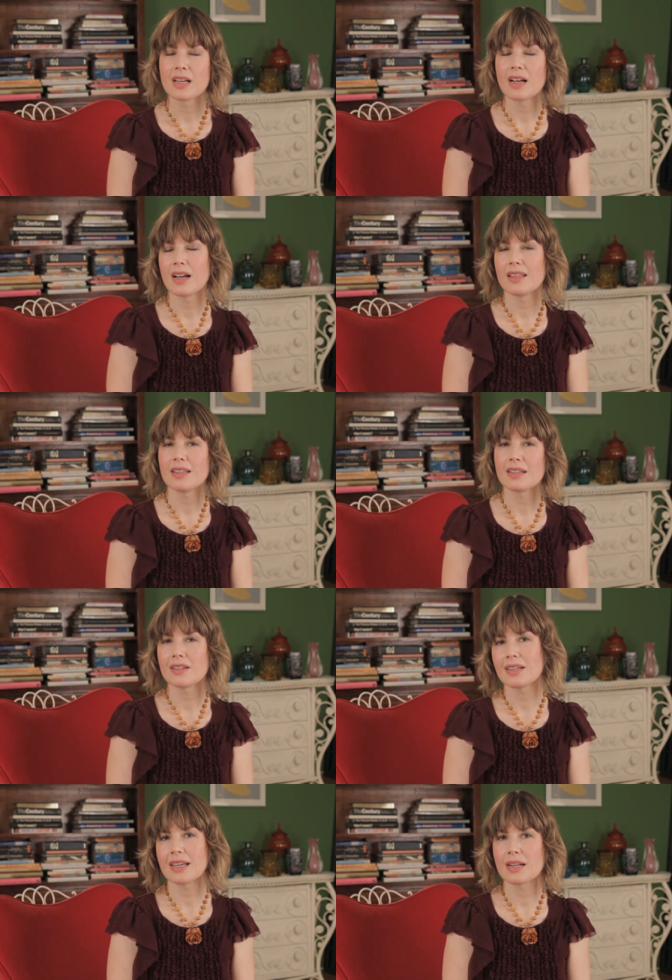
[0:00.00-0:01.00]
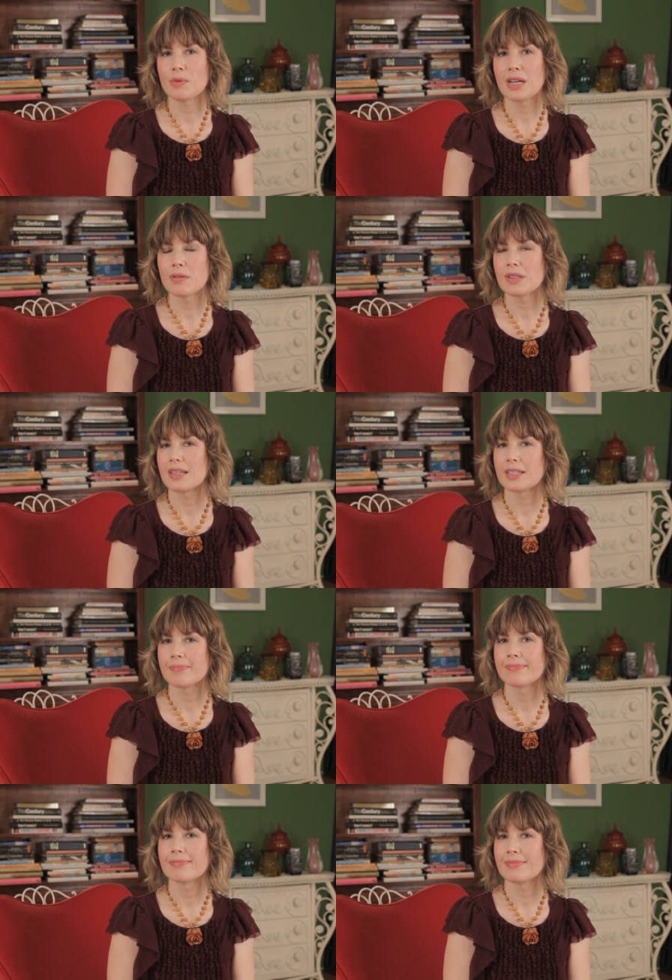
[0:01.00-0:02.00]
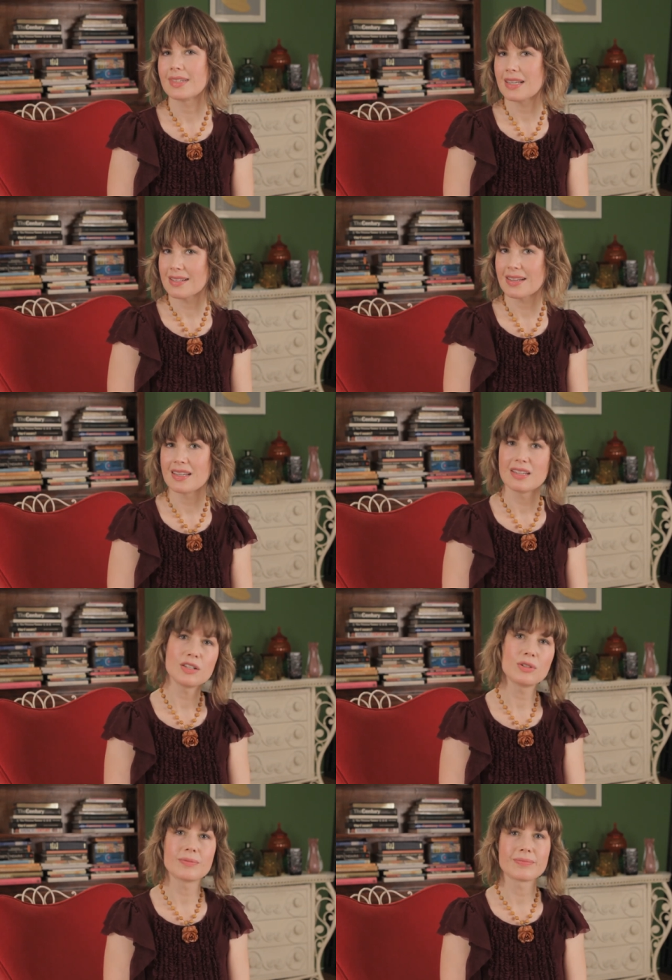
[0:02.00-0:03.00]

I think you could get away with it. Yes, I do.